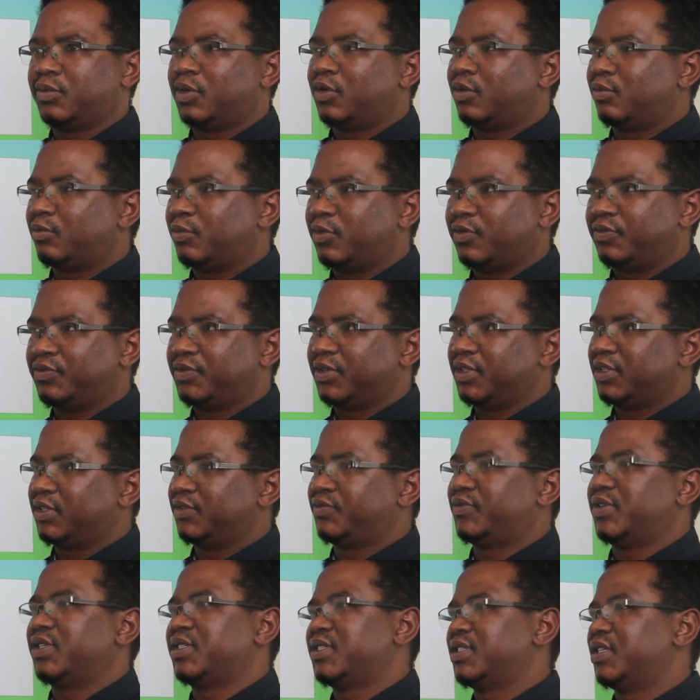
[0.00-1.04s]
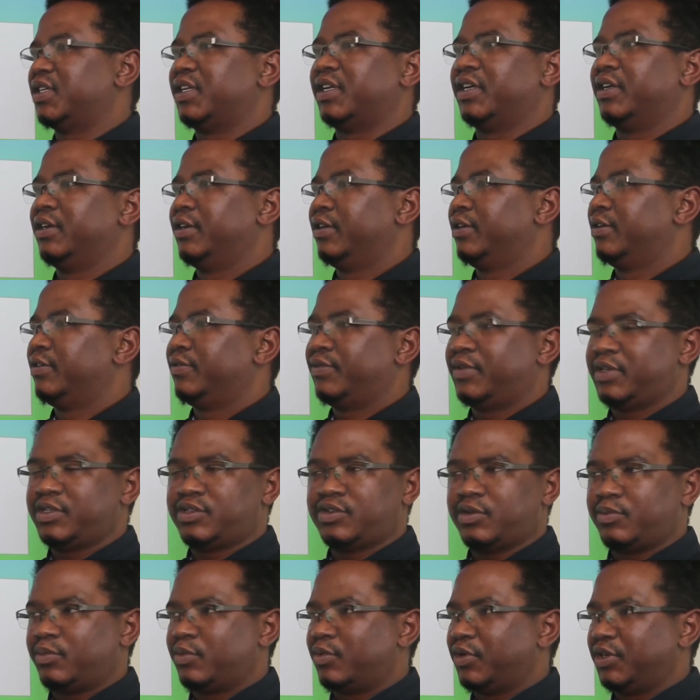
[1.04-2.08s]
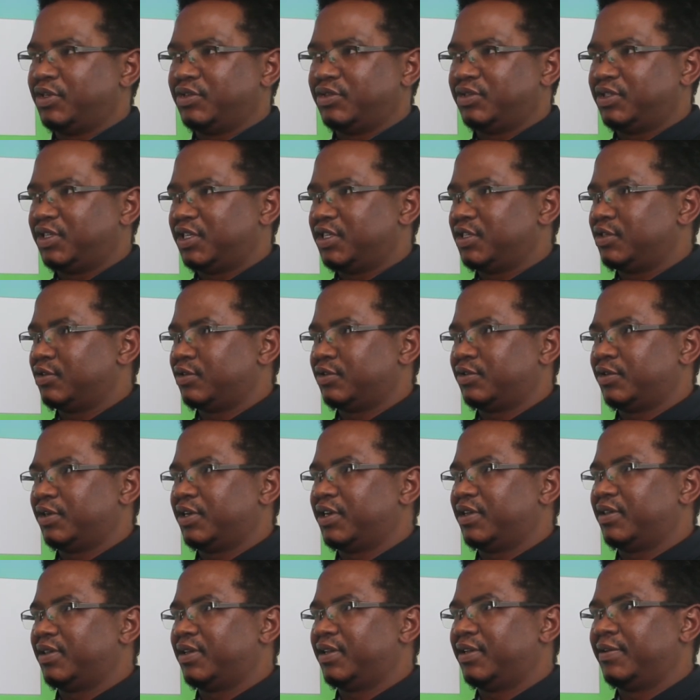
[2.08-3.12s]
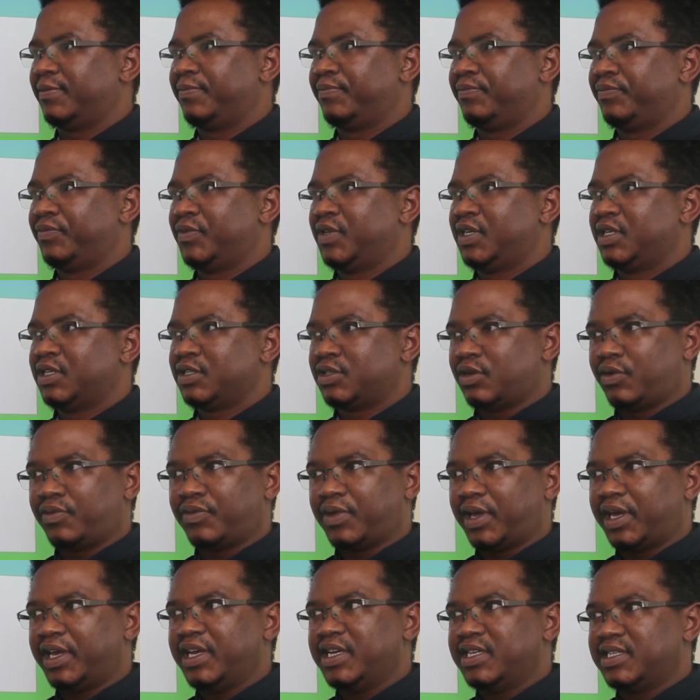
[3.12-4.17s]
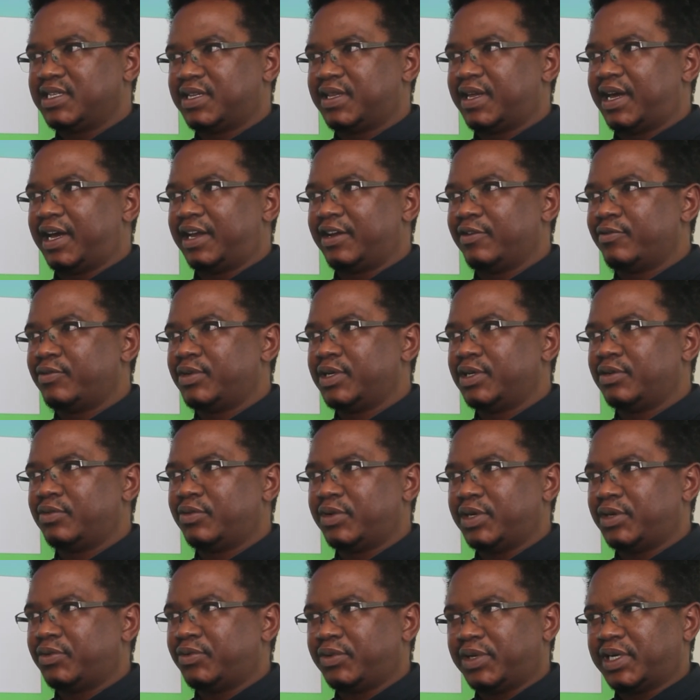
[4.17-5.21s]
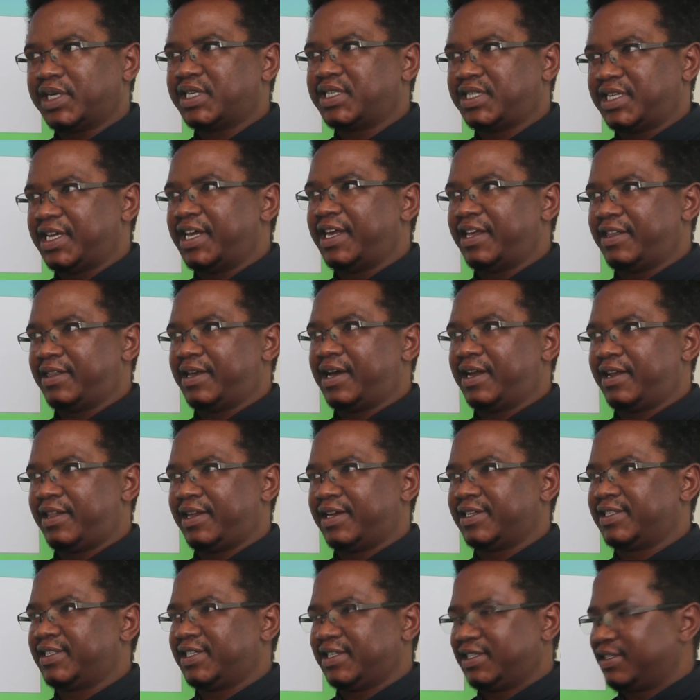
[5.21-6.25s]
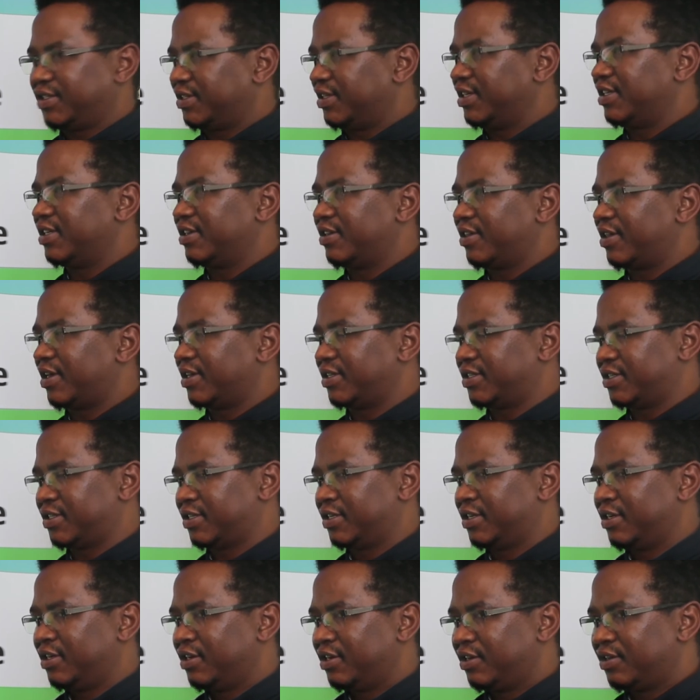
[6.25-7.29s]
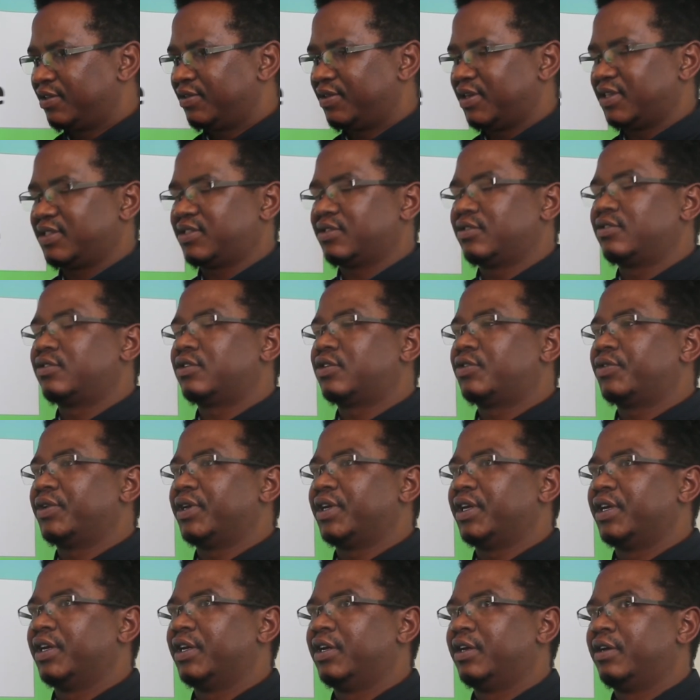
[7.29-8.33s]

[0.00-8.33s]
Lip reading: move to a different city, they stop going to church altogether. So there is that. We are seeing that. That's a trend that's growing.